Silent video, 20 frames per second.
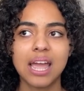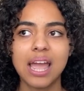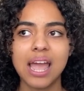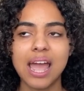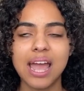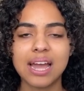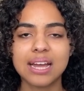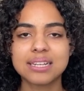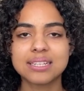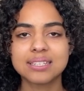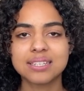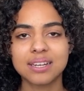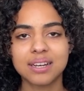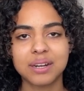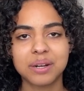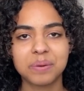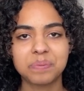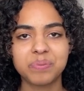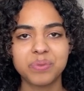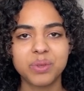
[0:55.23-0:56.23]
and
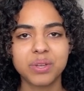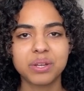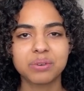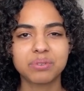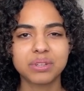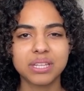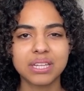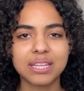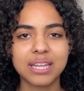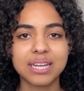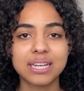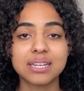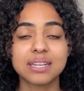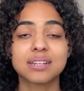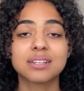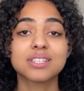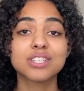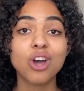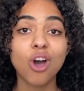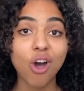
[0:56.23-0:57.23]
um, you can really like
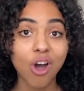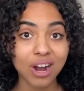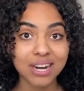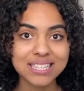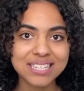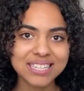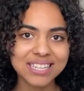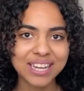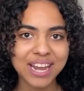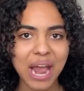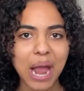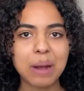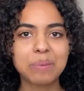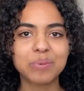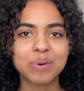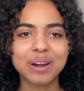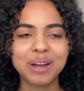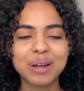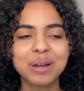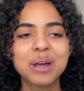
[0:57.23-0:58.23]
talk to the
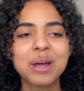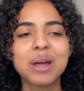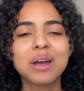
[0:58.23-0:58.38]
camera.